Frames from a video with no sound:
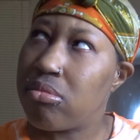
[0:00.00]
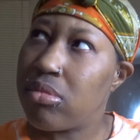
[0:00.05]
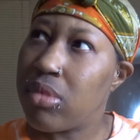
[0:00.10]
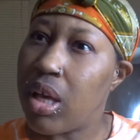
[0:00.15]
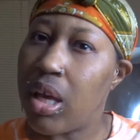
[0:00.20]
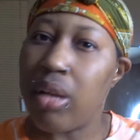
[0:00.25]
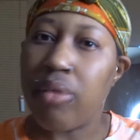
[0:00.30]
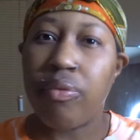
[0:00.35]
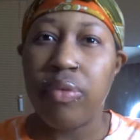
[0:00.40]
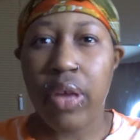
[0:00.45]

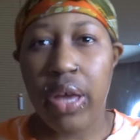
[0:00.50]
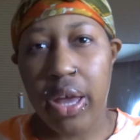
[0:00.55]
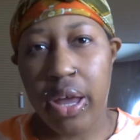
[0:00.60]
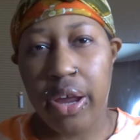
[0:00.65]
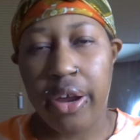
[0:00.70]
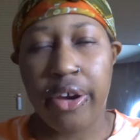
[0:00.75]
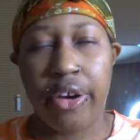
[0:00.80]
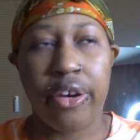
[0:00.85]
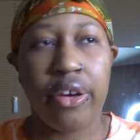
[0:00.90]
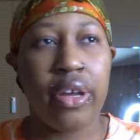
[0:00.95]
and flat
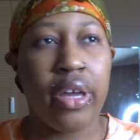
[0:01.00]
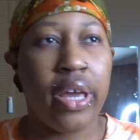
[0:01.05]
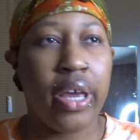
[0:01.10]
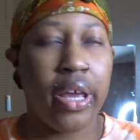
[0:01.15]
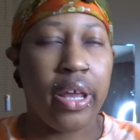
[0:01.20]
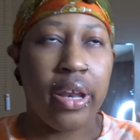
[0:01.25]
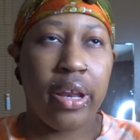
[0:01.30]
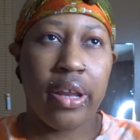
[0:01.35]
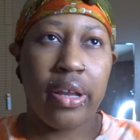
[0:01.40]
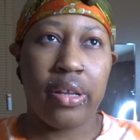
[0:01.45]
iron,
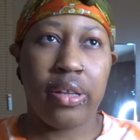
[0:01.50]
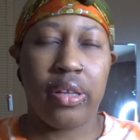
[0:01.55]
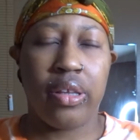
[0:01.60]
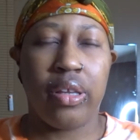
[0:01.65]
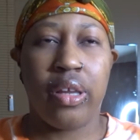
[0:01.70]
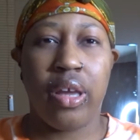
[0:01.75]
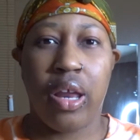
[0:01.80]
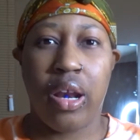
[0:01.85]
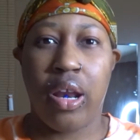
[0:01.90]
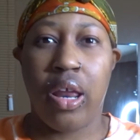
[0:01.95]
and
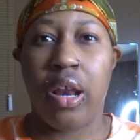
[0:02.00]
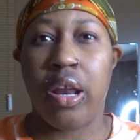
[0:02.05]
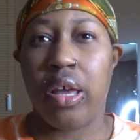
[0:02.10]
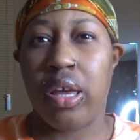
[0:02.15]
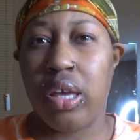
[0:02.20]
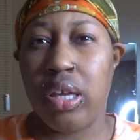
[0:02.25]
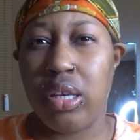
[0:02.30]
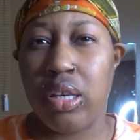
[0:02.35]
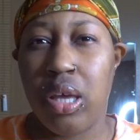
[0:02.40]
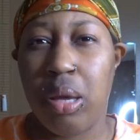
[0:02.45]
got a lot of
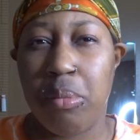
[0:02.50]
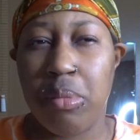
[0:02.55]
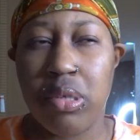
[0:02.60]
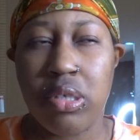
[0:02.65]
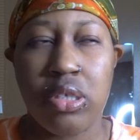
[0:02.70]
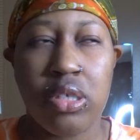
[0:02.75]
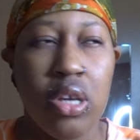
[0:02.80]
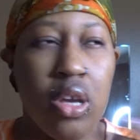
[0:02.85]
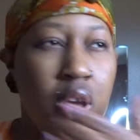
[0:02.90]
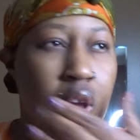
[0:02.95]
heat
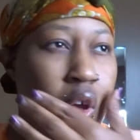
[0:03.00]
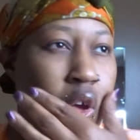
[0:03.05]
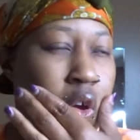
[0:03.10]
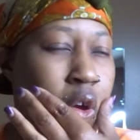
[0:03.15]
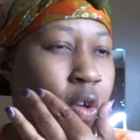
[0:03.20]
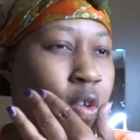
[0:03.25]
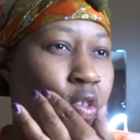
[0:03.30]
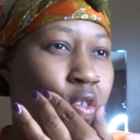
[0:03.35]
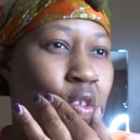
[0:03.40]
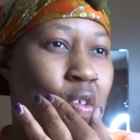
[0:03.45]
damage.
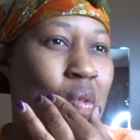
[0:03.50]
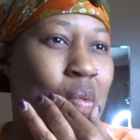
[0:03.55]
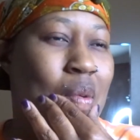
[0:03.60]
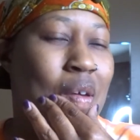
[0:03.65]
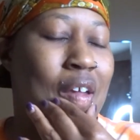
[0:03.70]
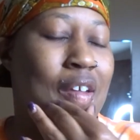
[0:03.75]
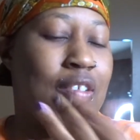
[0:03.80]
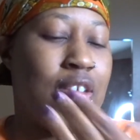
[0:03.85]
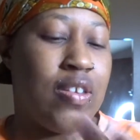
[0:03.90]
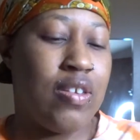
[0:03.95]
So I'm
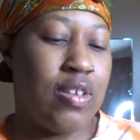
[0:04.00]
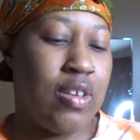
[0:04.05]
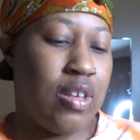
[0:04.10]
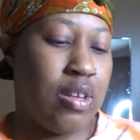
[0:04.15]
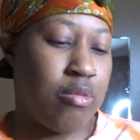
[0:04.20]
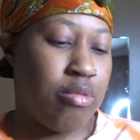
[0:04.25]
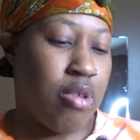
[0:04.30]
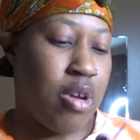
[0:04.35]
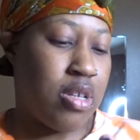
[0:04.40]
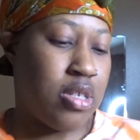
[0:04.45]
actually in the
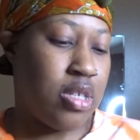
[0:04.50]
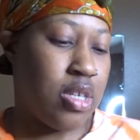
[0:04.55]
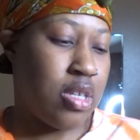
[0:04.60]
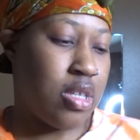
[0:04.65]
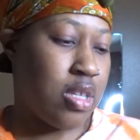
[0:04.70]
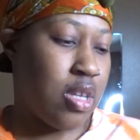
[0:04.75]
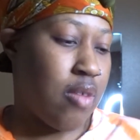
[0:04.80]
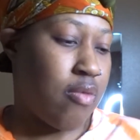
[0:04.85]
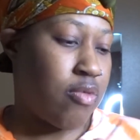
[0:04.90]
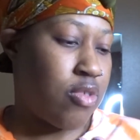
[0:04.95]
process
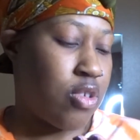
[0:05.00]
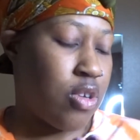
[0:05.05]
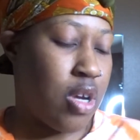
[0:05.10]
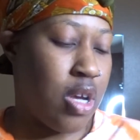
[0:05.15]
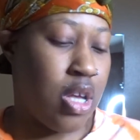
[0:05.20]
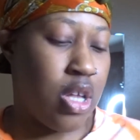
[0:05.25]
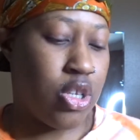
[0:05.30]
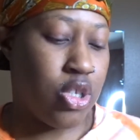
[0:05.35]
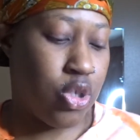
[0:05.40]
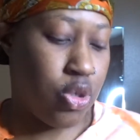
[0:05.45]
of
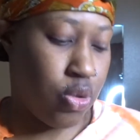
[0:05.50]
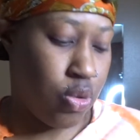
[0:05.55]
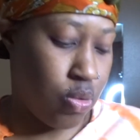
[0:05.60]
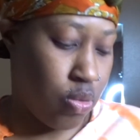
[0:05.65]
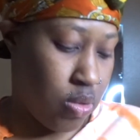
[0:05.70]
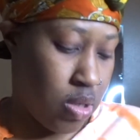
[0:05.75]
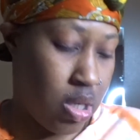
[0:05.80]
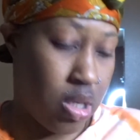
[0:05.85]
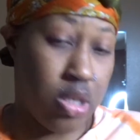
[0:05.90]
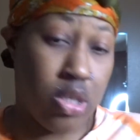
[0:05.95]
trying to
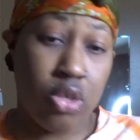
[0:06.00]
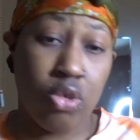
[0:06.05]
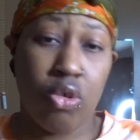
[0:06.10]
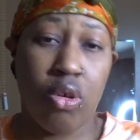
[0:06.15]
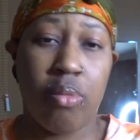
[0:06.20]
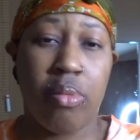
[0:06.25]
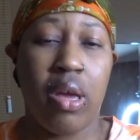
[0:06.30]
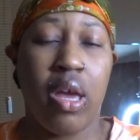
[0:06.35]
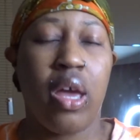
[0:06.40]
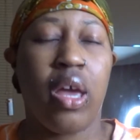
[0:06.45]
get it to grow
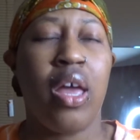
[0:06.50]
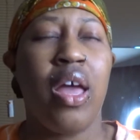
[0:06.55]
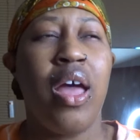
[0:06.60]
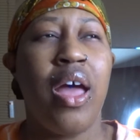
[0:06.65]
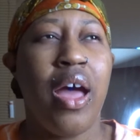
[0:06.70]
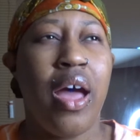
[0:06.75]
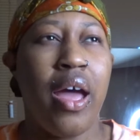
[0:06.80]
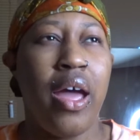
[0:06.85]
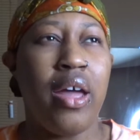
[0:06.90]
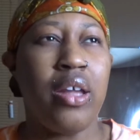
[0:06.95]
back.
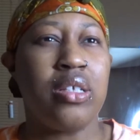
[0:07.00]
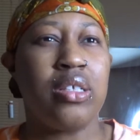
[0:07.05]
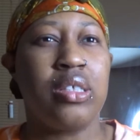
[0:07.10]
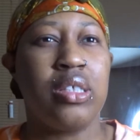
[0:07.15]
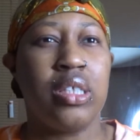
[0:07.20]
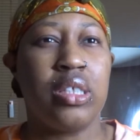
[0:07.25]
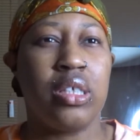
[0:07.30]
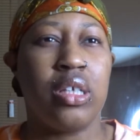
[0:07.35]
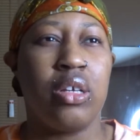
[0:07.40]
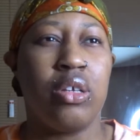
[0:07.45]
I actually
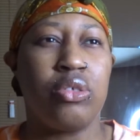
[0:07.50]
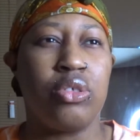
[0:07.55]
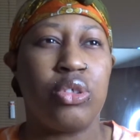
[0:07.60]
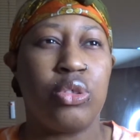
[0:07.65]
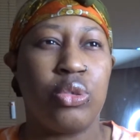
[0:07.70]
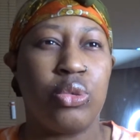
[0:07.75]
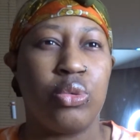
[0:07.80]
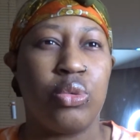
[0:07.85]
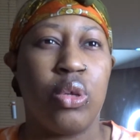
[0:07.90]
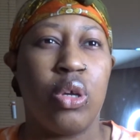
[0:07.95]
need to go
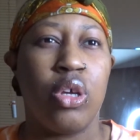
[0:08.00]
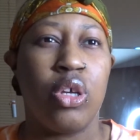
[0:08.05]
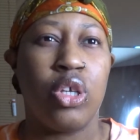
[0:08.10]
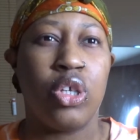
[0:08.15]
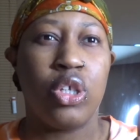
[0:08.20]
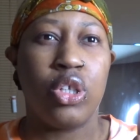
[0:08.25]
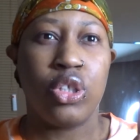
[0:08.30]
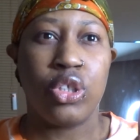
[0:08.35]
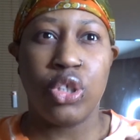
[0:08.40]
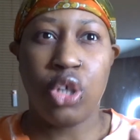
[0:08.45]
to
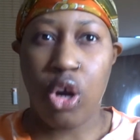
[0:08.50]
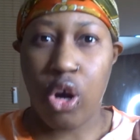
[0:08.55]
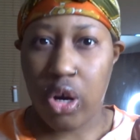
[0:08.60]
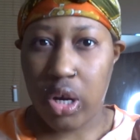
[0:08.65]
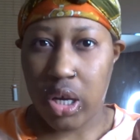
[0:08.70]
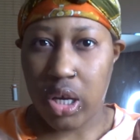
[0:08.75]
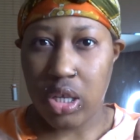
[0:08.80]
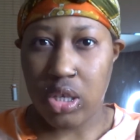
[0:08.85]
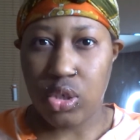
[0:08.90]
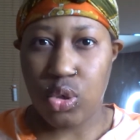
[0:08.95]

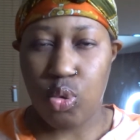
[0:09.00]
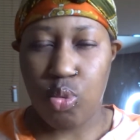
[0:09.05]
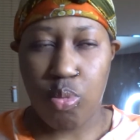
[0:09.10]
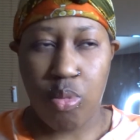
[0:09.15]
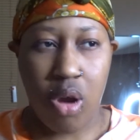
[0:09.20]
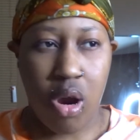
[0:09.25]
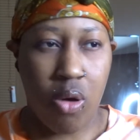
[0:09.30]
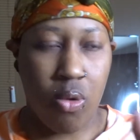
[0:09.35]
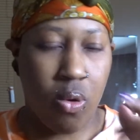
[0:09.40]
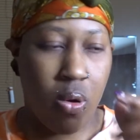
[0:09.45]
Target
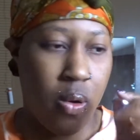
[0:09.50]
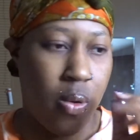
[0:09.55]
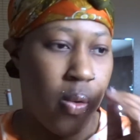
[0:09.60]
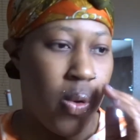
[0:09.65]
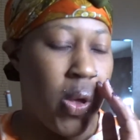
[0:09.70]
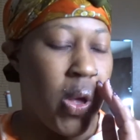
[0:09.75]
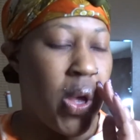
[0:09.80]
tomorrow.